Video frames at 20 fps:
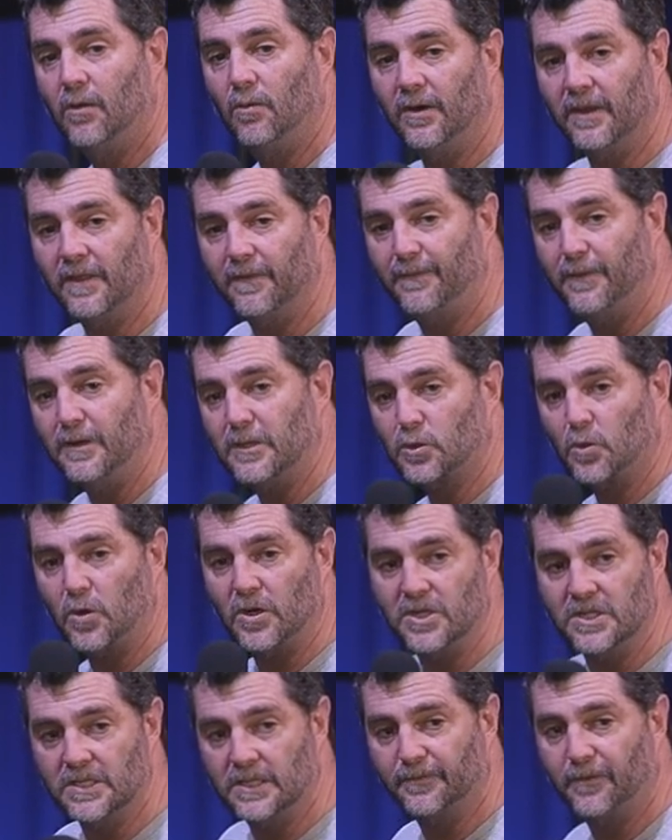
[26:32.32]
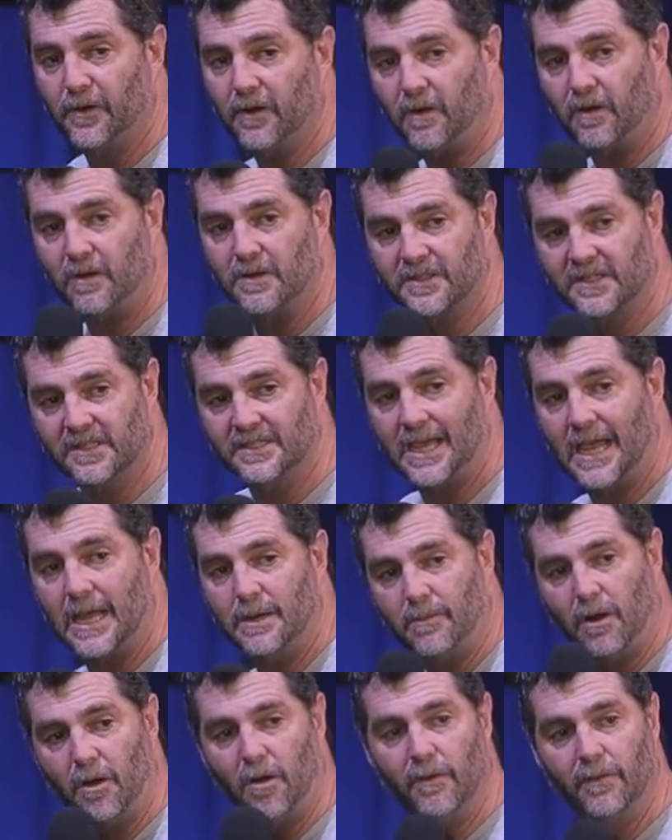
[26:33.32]
One of the first questions I've got to ask is
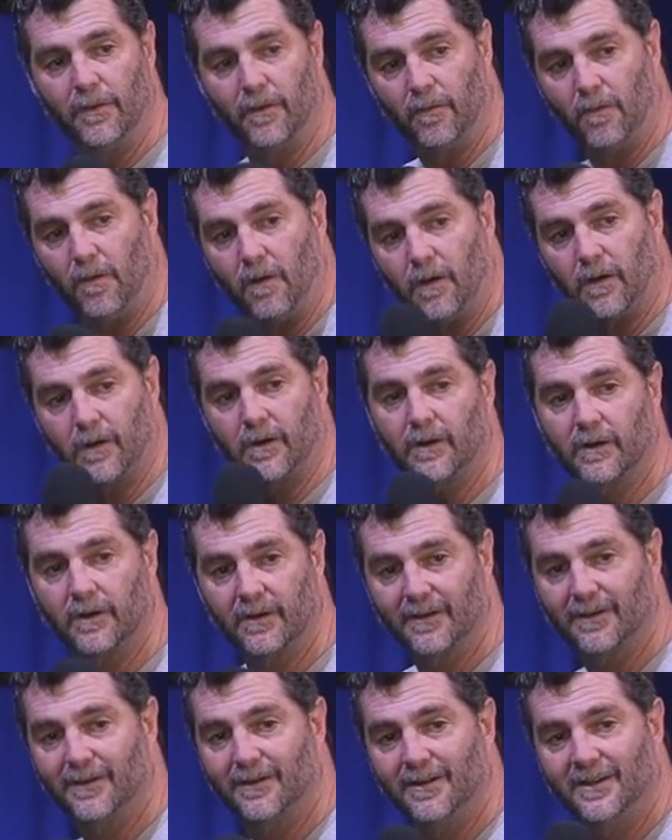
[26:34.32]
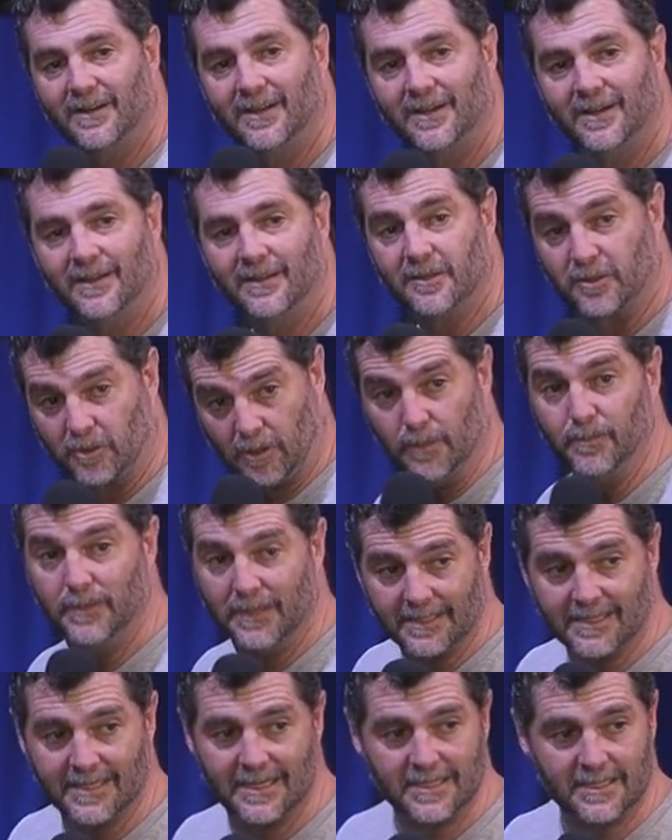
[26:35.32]
Am I on the rock? This could be
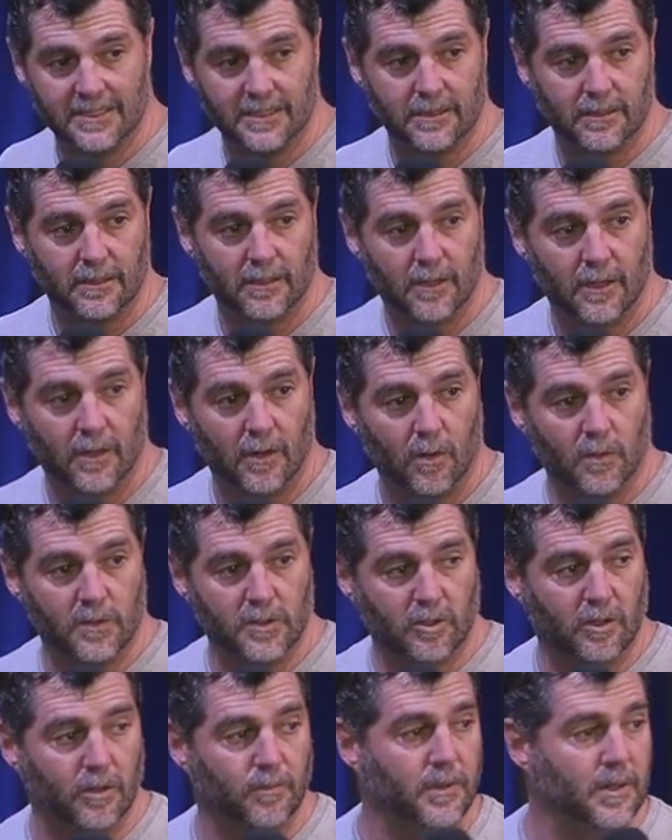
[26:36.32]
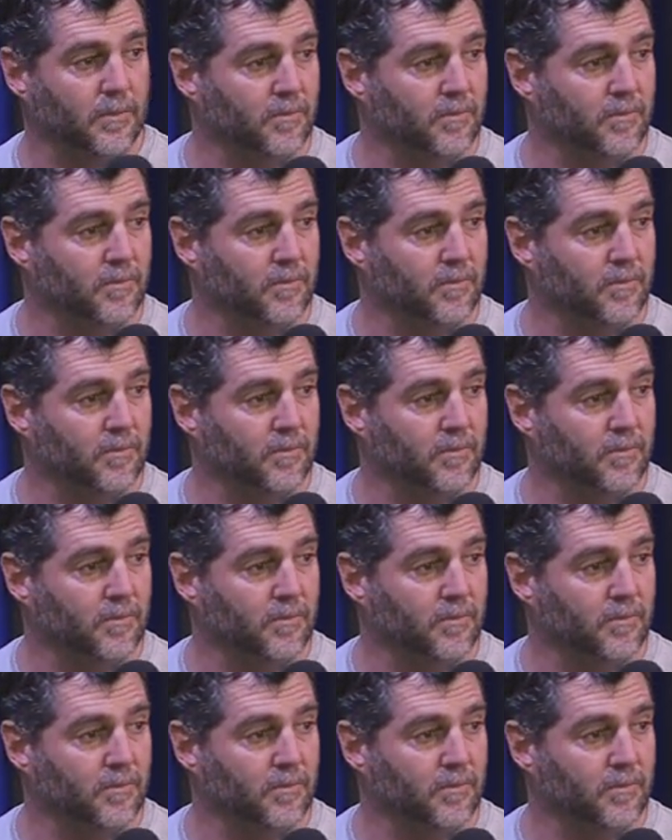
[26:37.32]
a test, or this could